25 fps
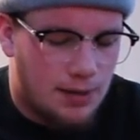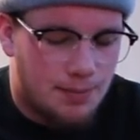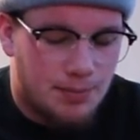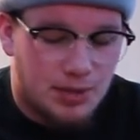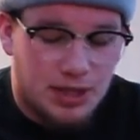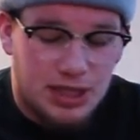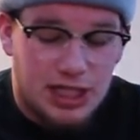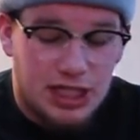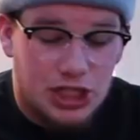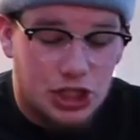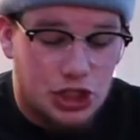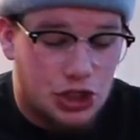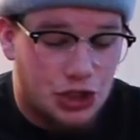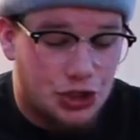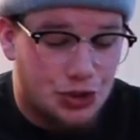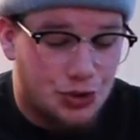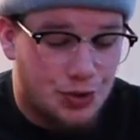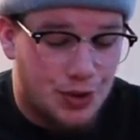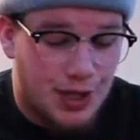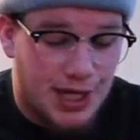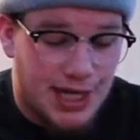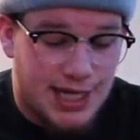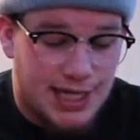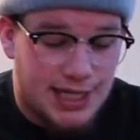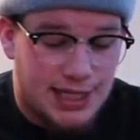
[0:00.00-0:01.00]
But this
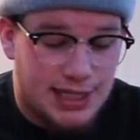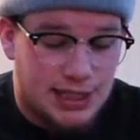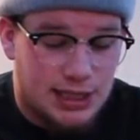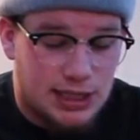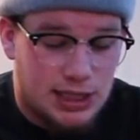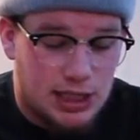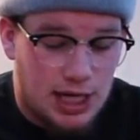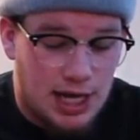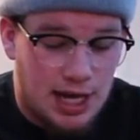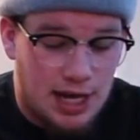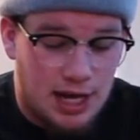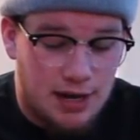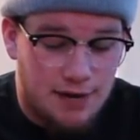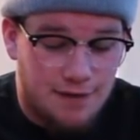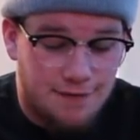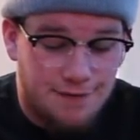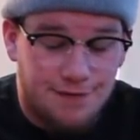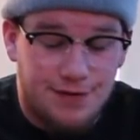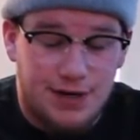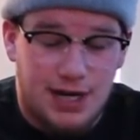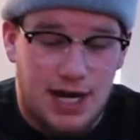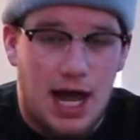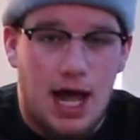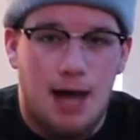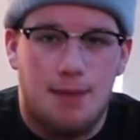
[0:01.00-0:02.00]
shoe is a
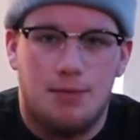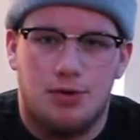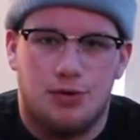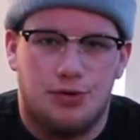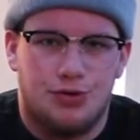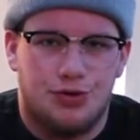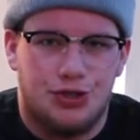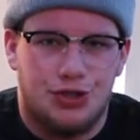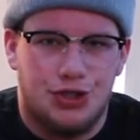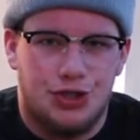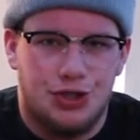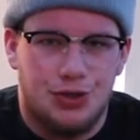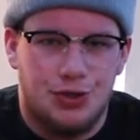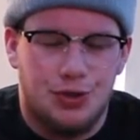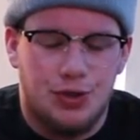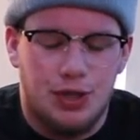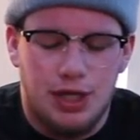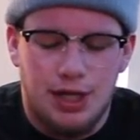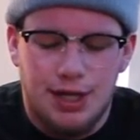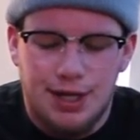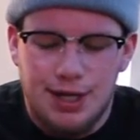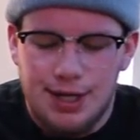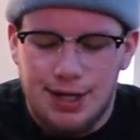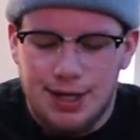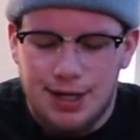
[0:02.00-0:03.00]
phenomenal shoe.
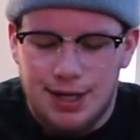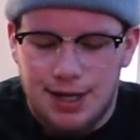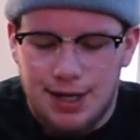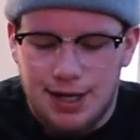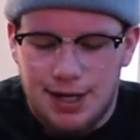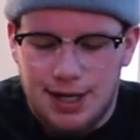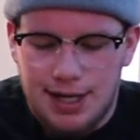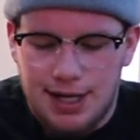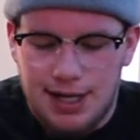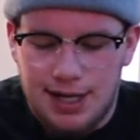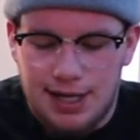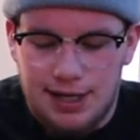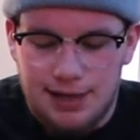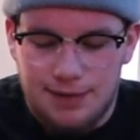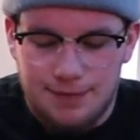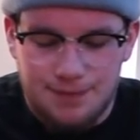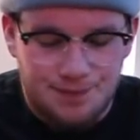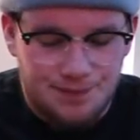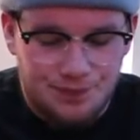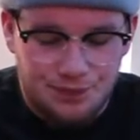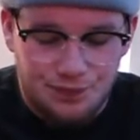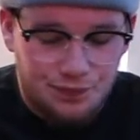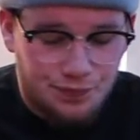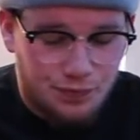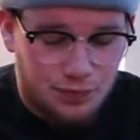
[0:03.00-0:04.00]
It
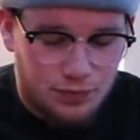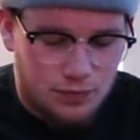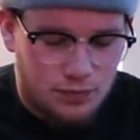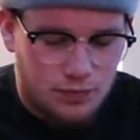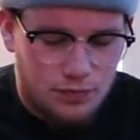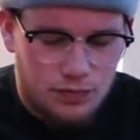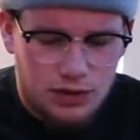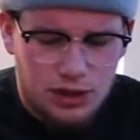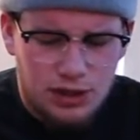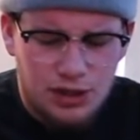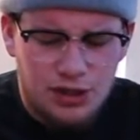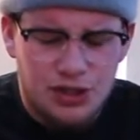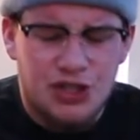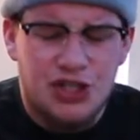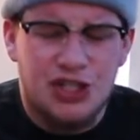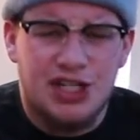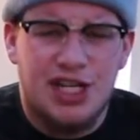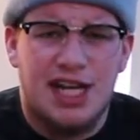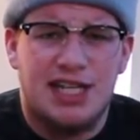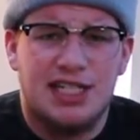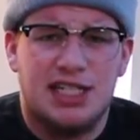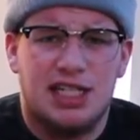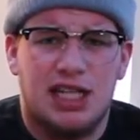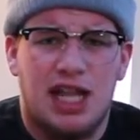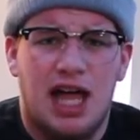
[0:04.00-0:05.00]
just
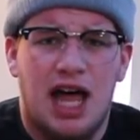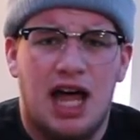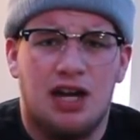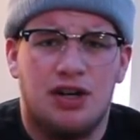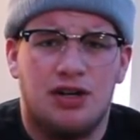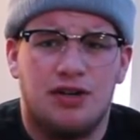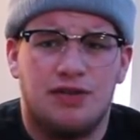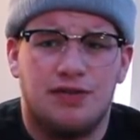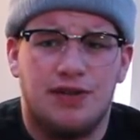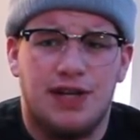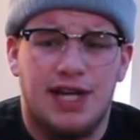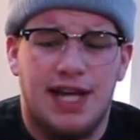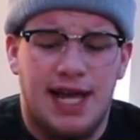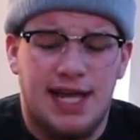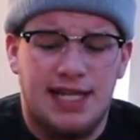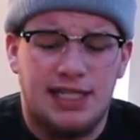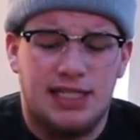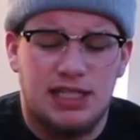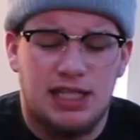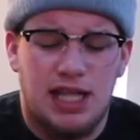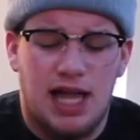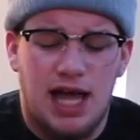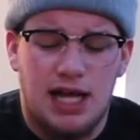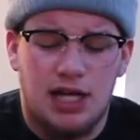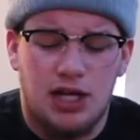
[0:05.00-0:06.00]
has a
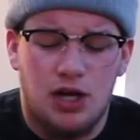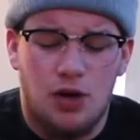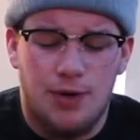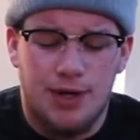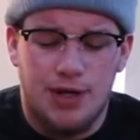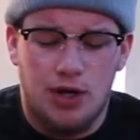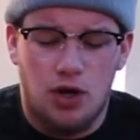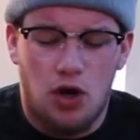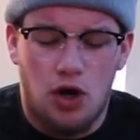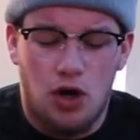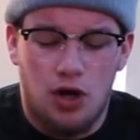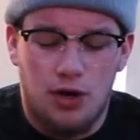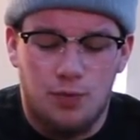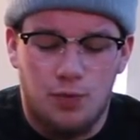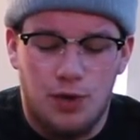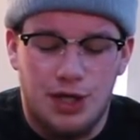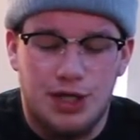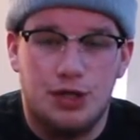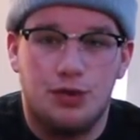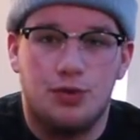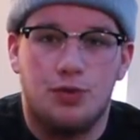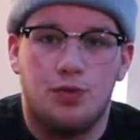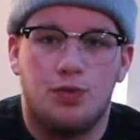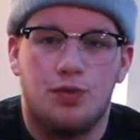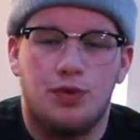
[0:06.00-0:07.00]
lot going on
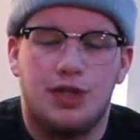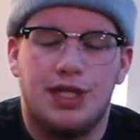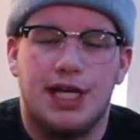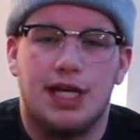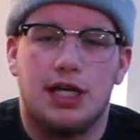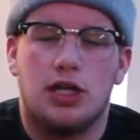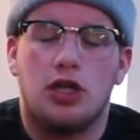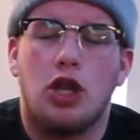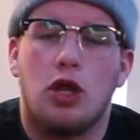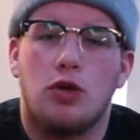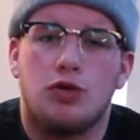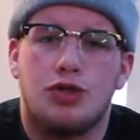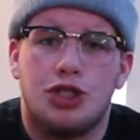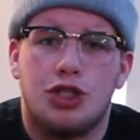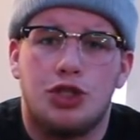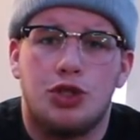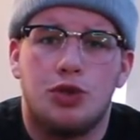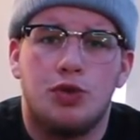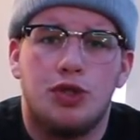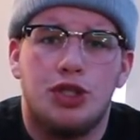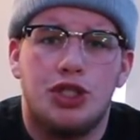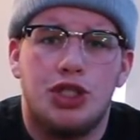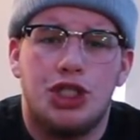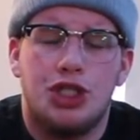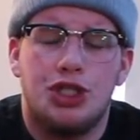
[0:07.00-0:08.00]
when you get close
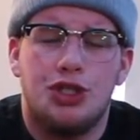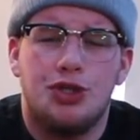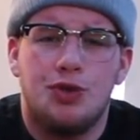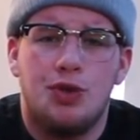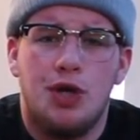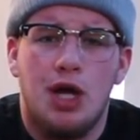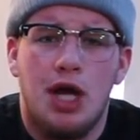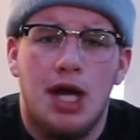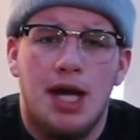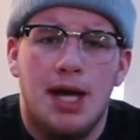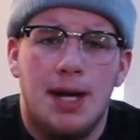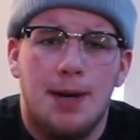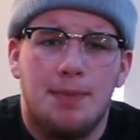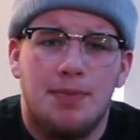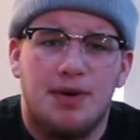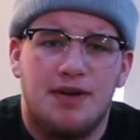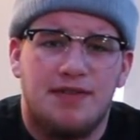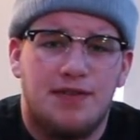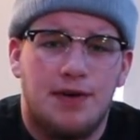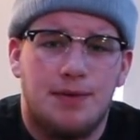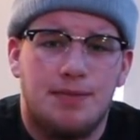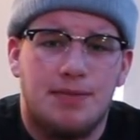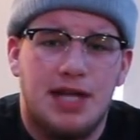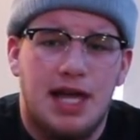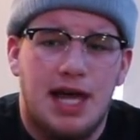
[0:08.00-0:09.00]
to the shoe, but
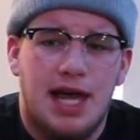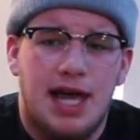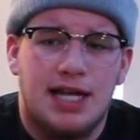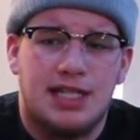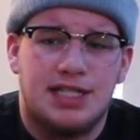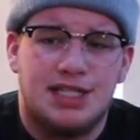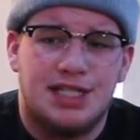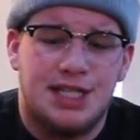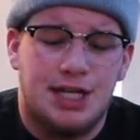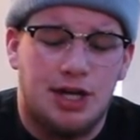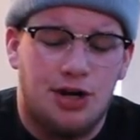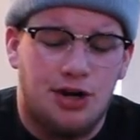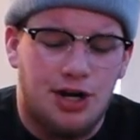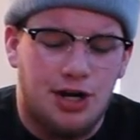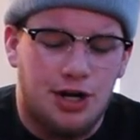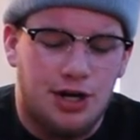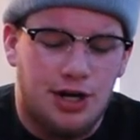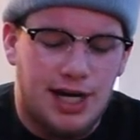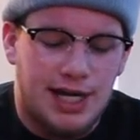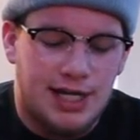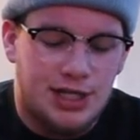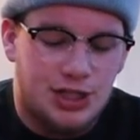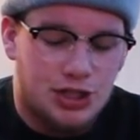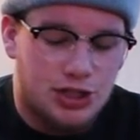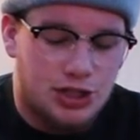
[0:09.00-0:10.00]
from the
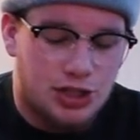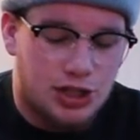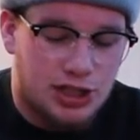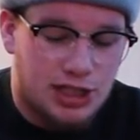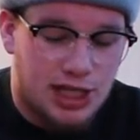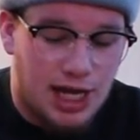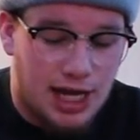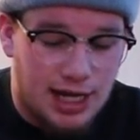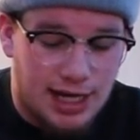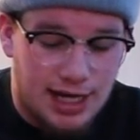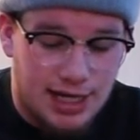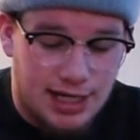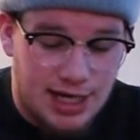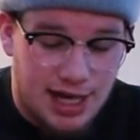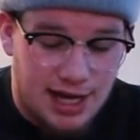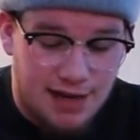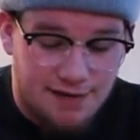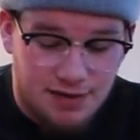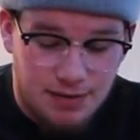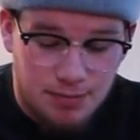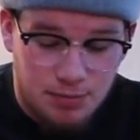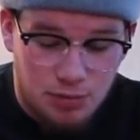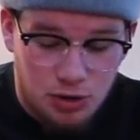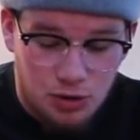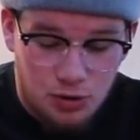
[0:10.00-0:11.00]
exterior it just looks like a
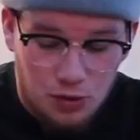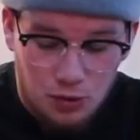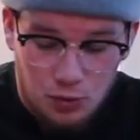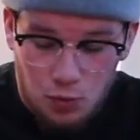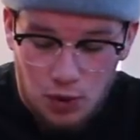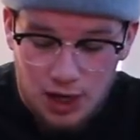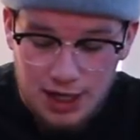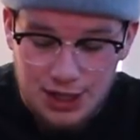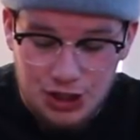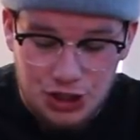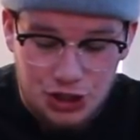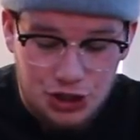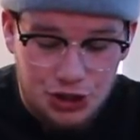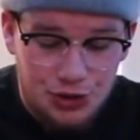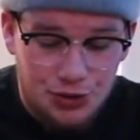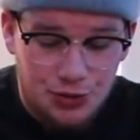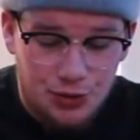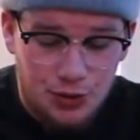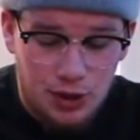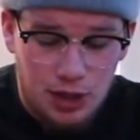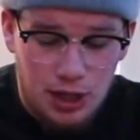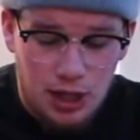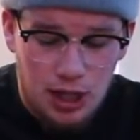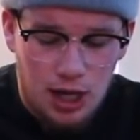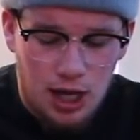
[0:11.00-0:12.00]
navy blue and white
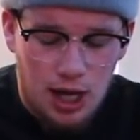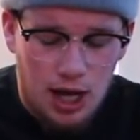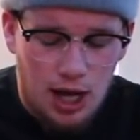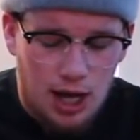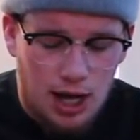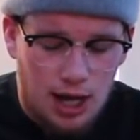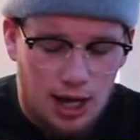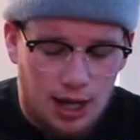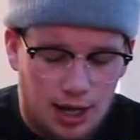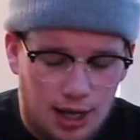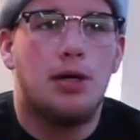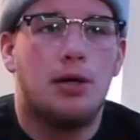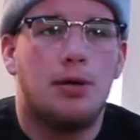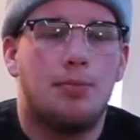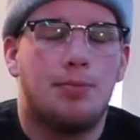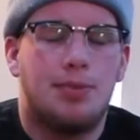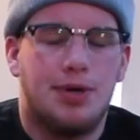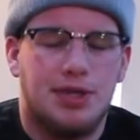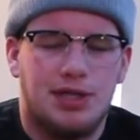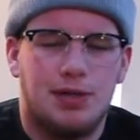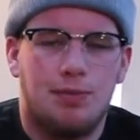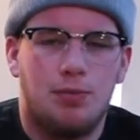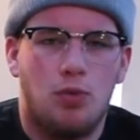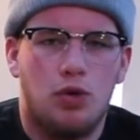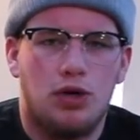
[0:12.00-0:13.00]
shoe.
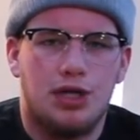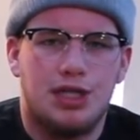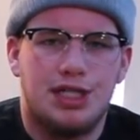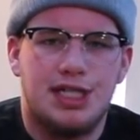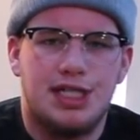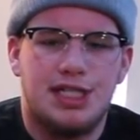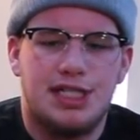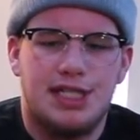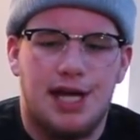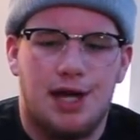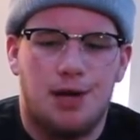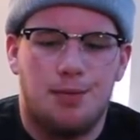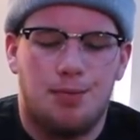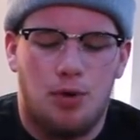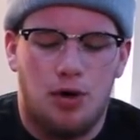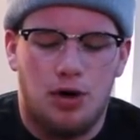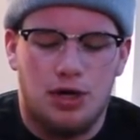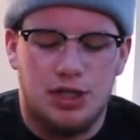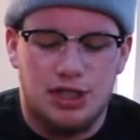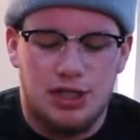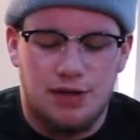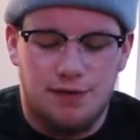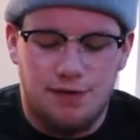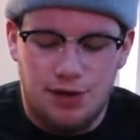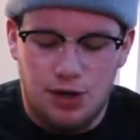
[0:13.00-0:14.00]
But the more detailed
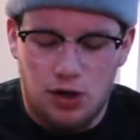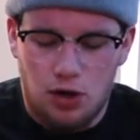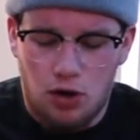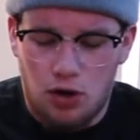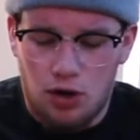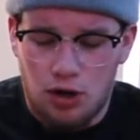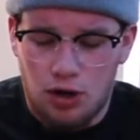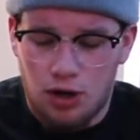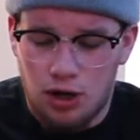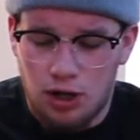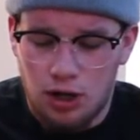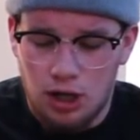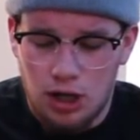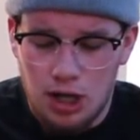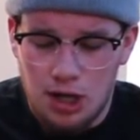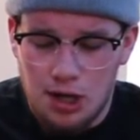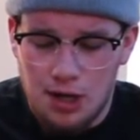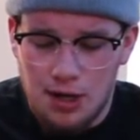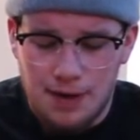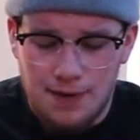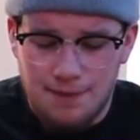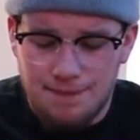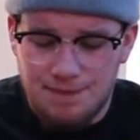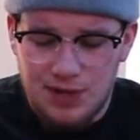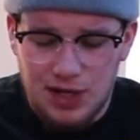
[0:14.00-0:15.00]
parts of it are,
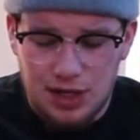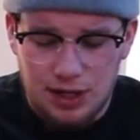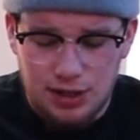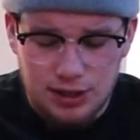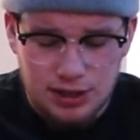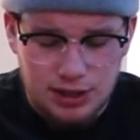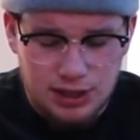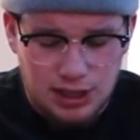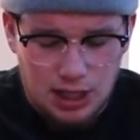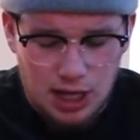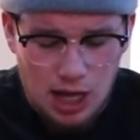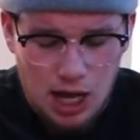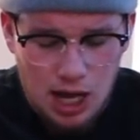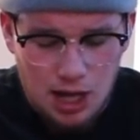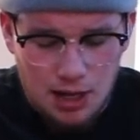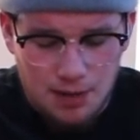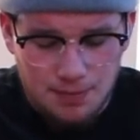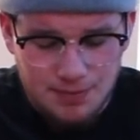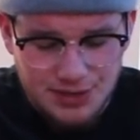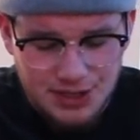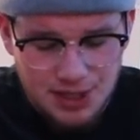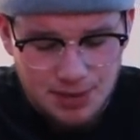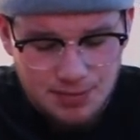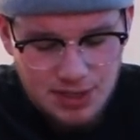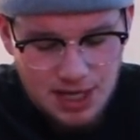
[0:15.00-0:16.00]
there's
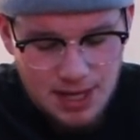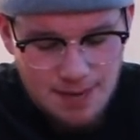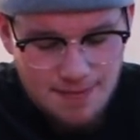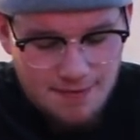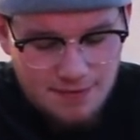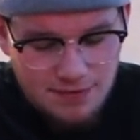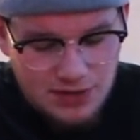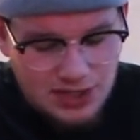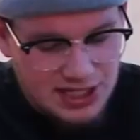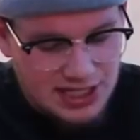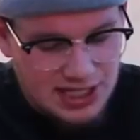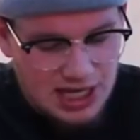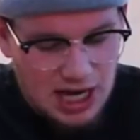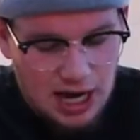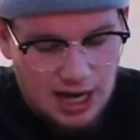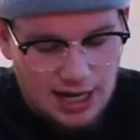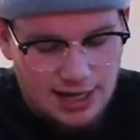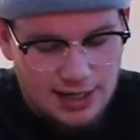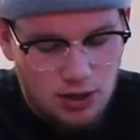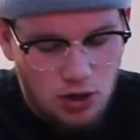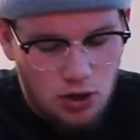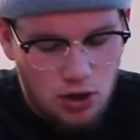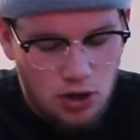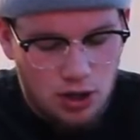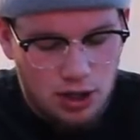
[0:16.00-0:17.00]
some type of
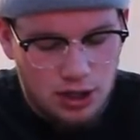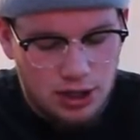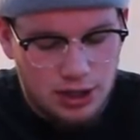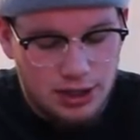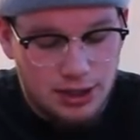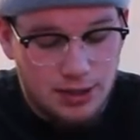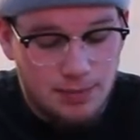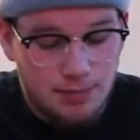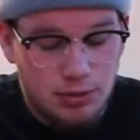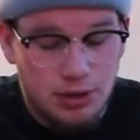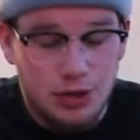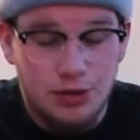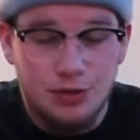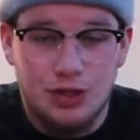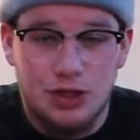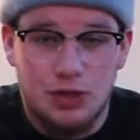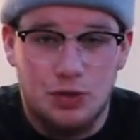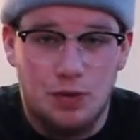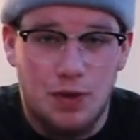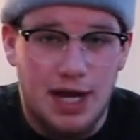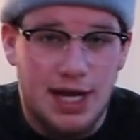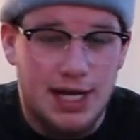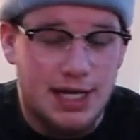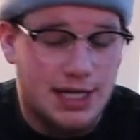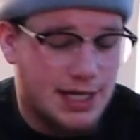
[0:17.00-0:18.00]
design on the blue
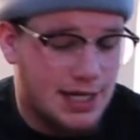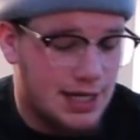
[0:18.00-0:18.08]
suede